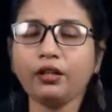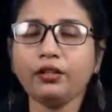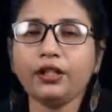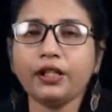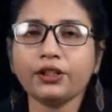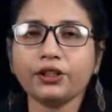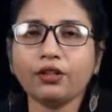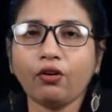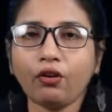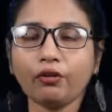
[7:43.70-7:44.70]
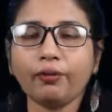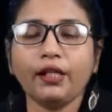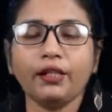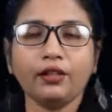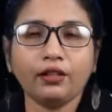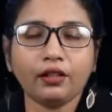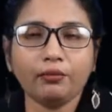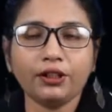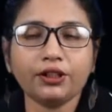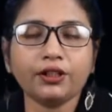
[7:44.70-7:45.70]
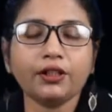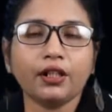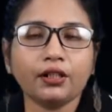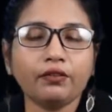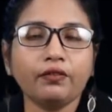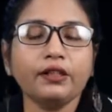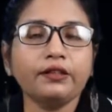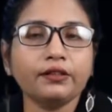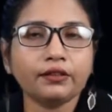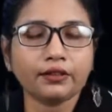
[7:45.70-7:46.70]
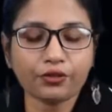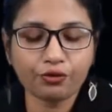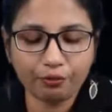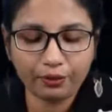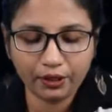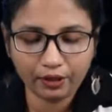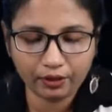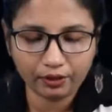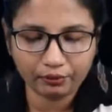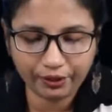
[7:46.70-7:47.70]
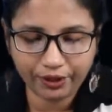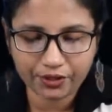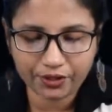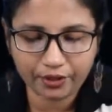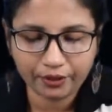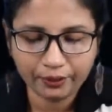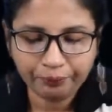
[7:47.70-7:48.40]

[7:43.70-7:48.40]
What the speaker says: election or by nomination, otherwise this is to be a minister.